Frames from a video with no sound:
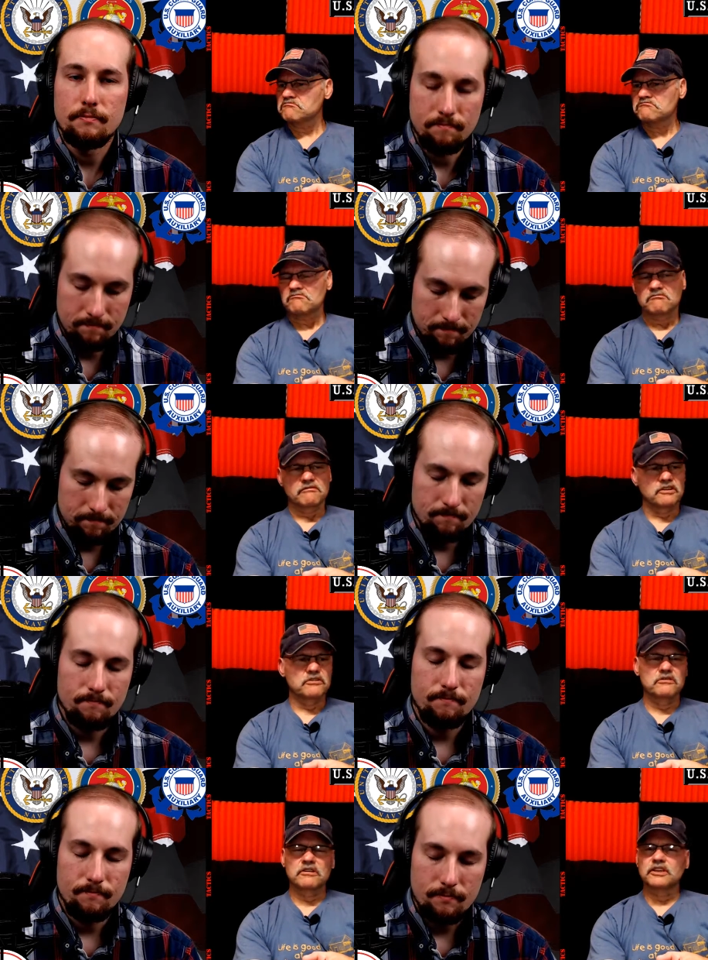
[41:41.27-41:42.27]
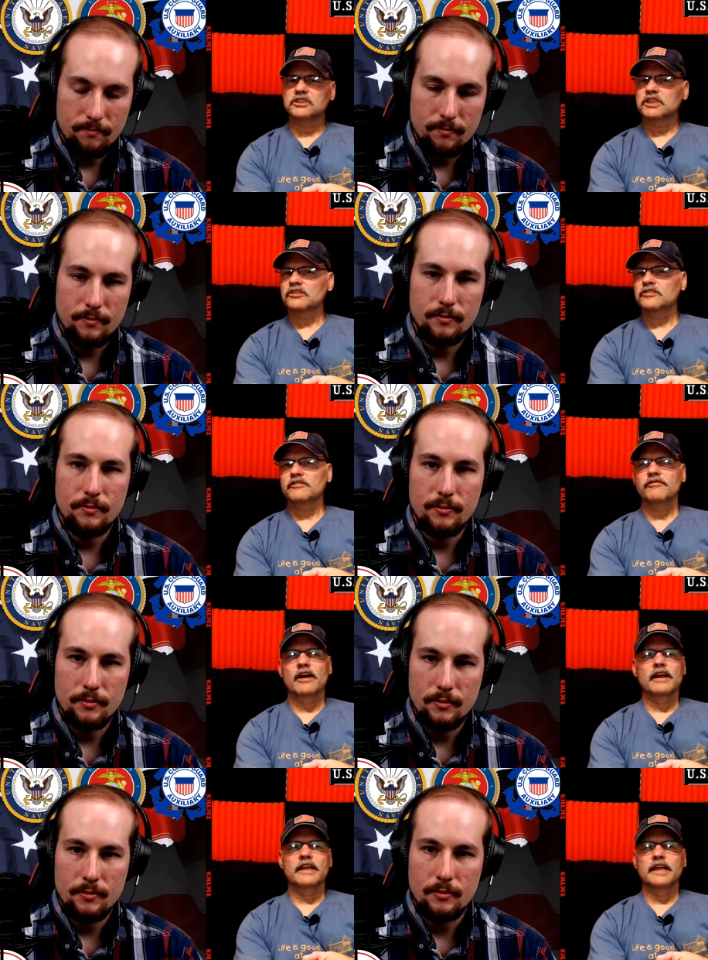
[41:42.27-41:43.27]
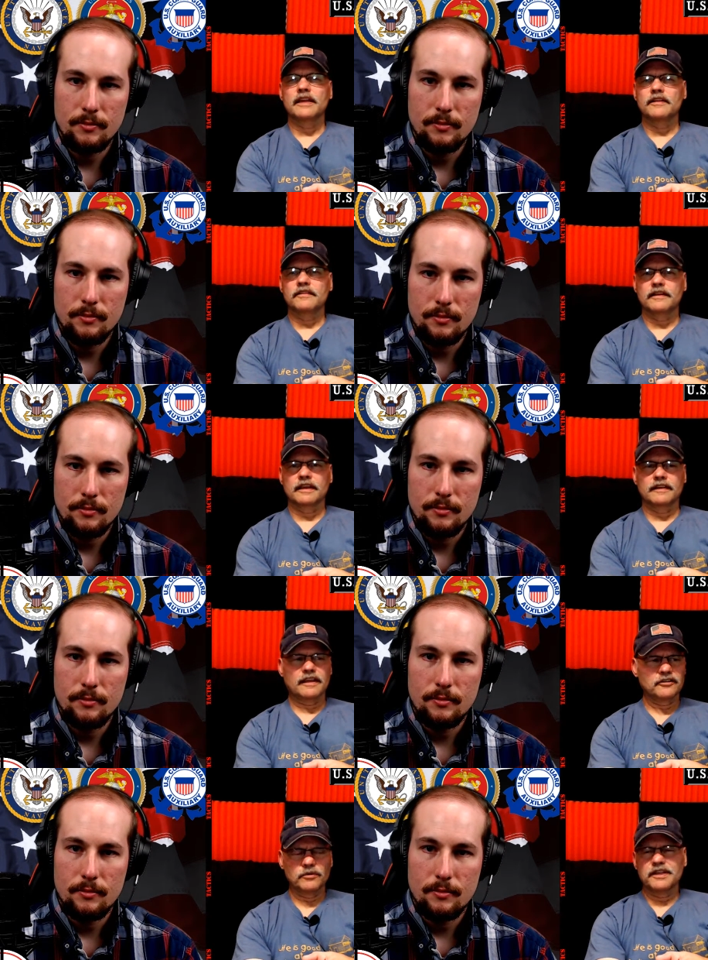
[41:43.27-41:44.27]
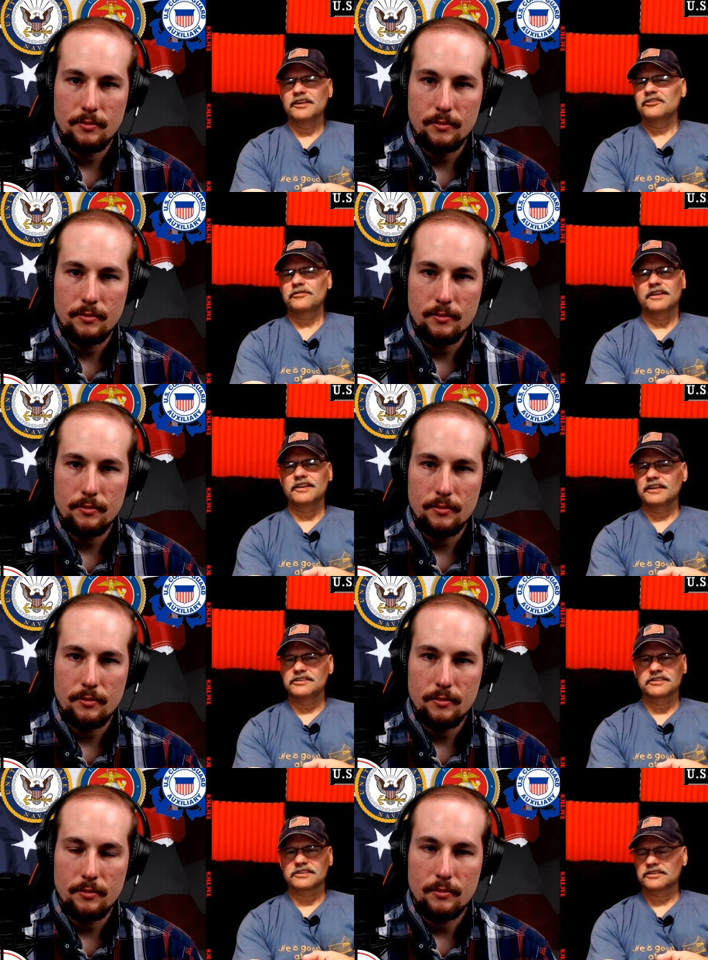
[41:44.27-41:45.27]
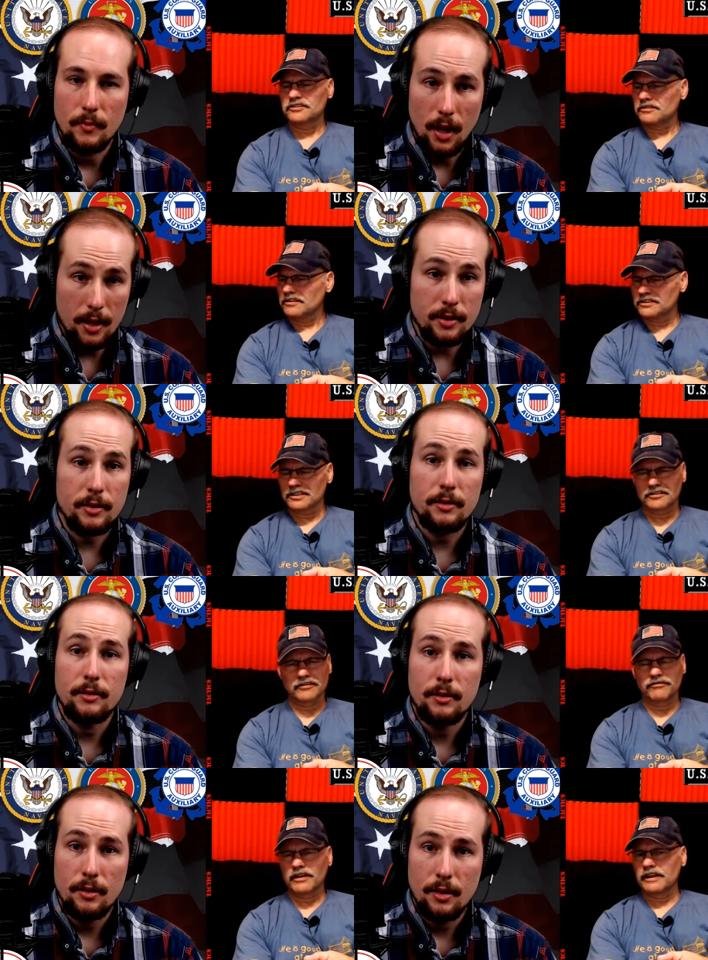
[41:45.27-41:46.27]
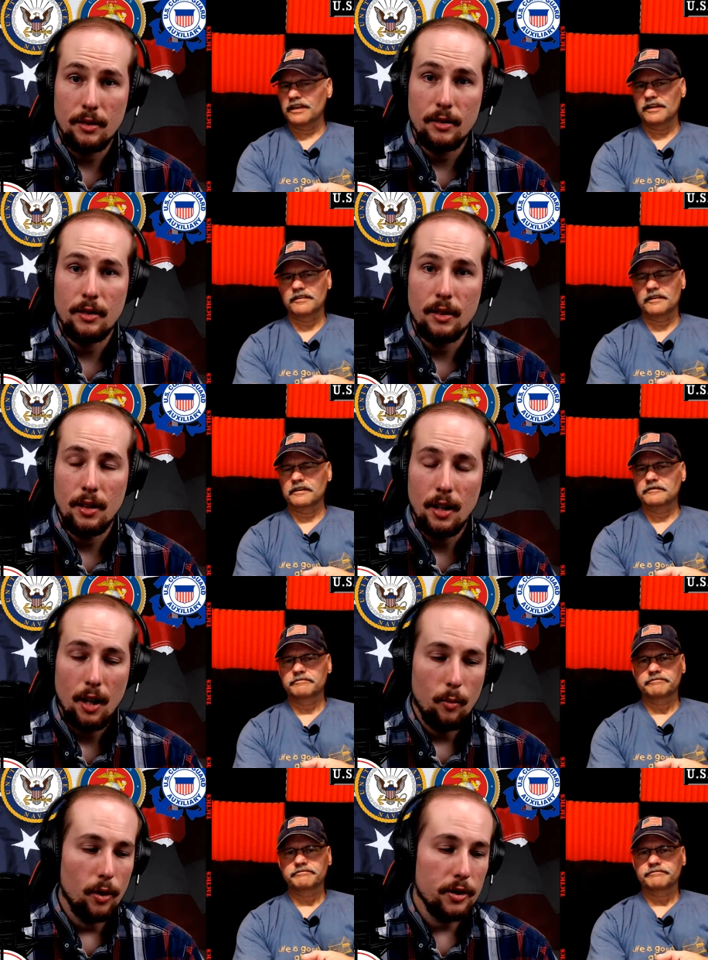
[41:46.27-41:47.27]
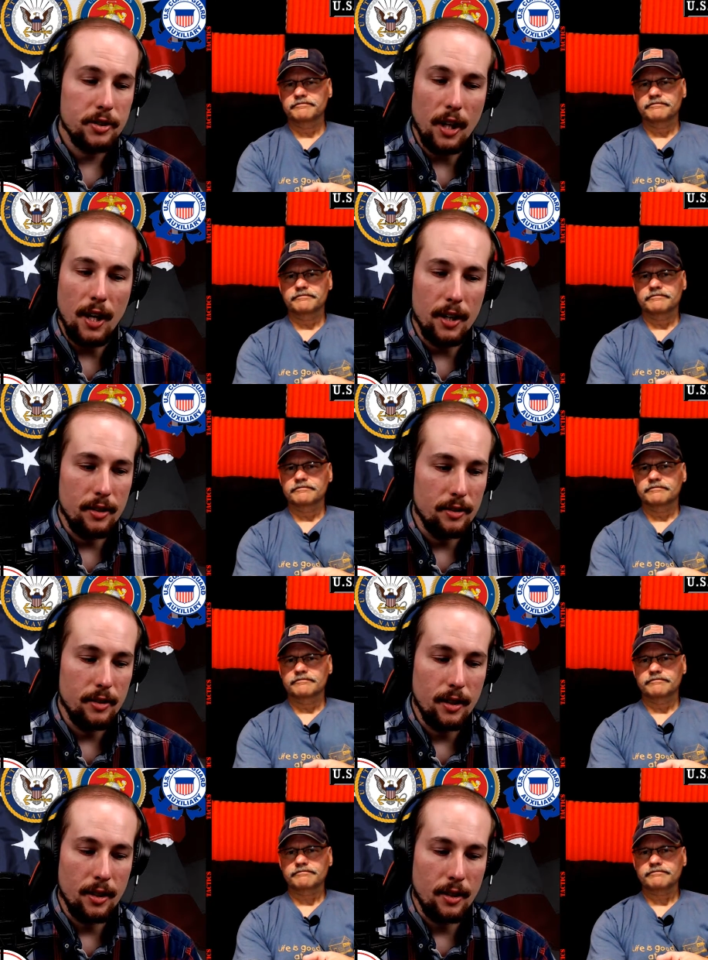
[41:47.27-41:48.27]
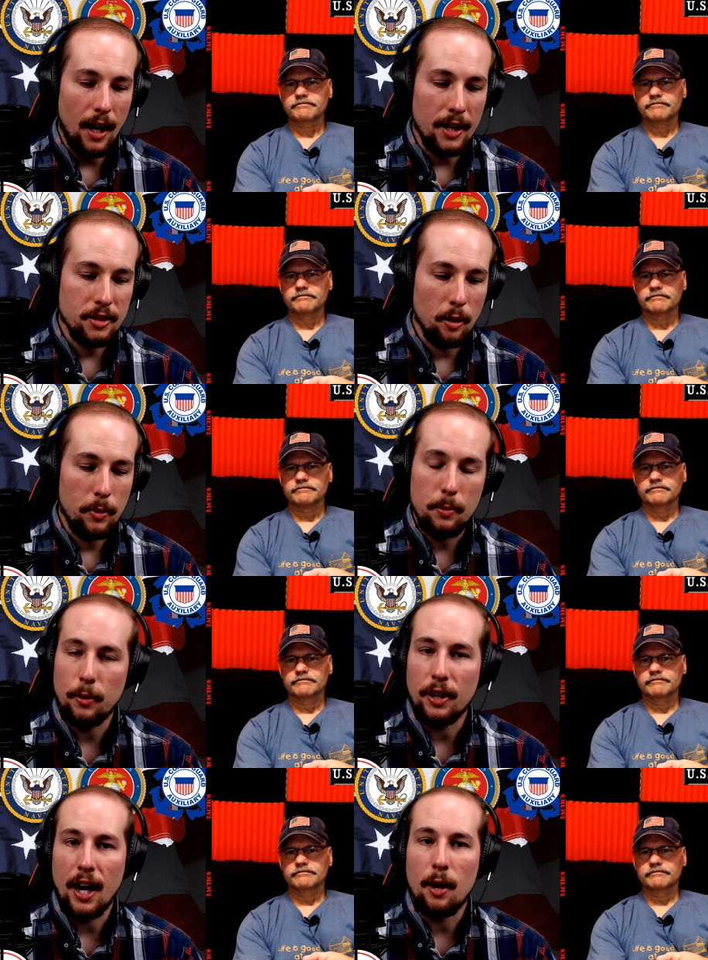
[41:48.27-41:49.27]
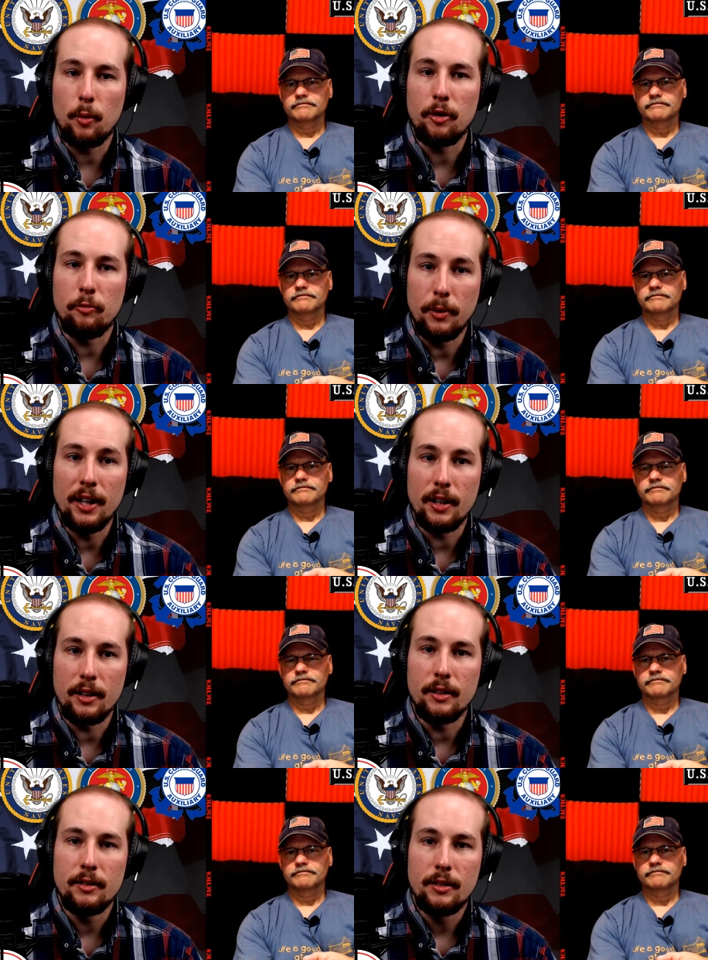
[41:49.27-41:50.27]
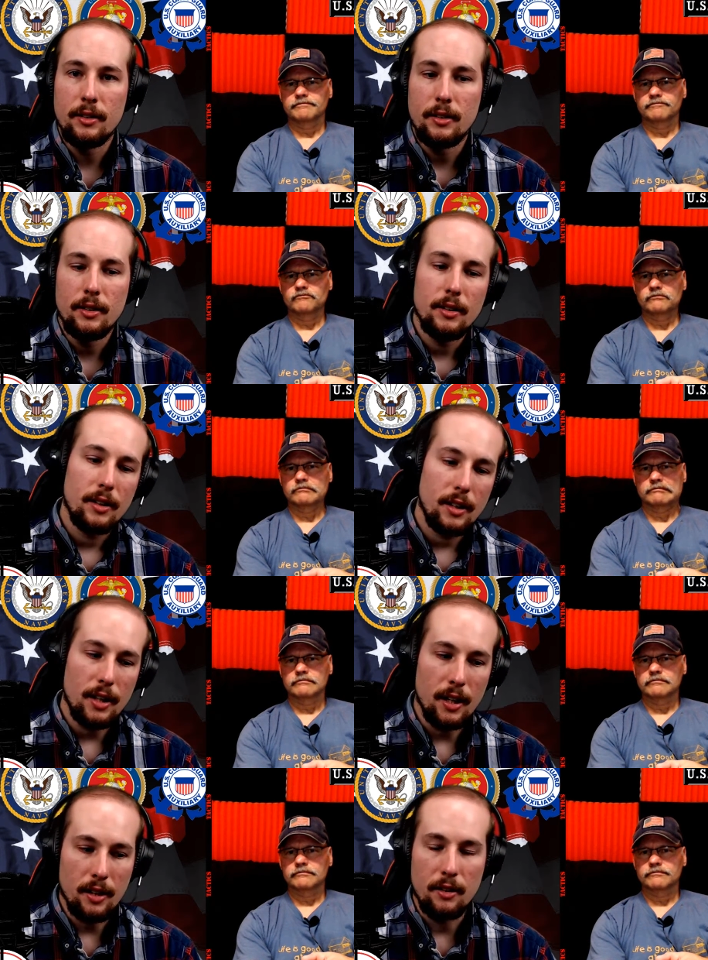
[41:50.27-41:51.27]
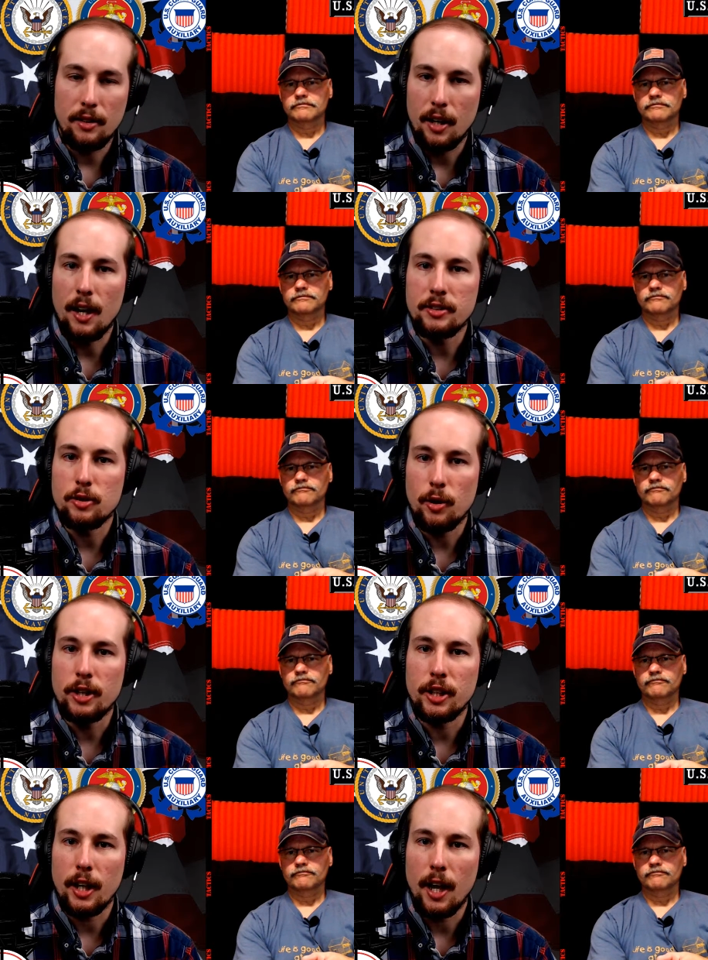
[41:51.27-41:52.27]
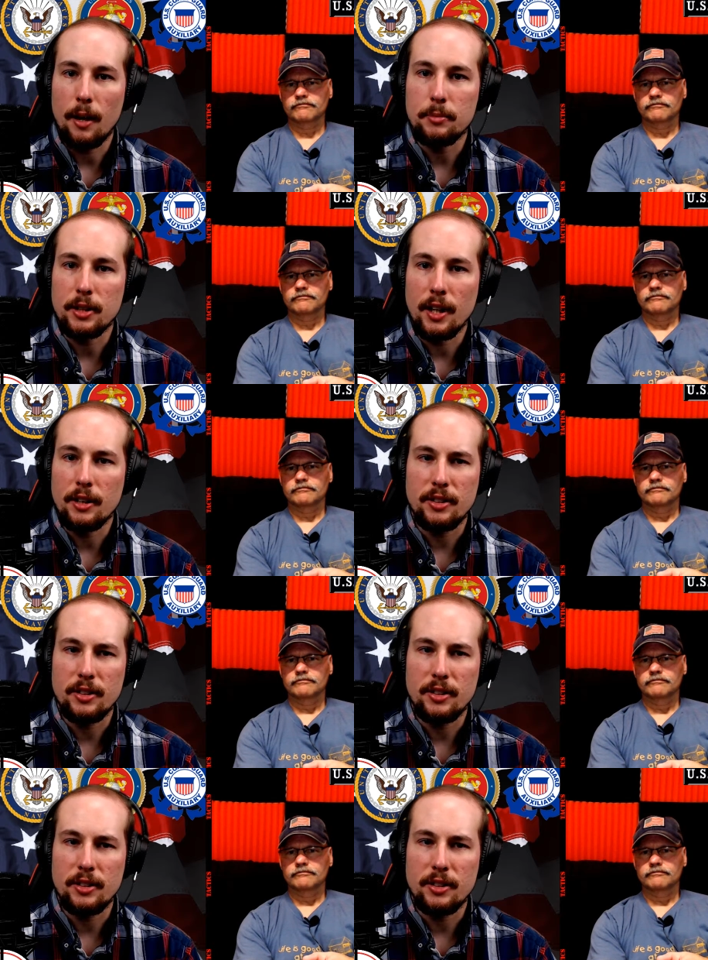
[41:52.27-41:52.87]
Speaker 1: mm-hmm. you can justify anything. And that's what history teaches us. You yes. justify anything.
Speaker 2: Well, Scott, uh, I tell people that I would have been in the concentration camps and they say,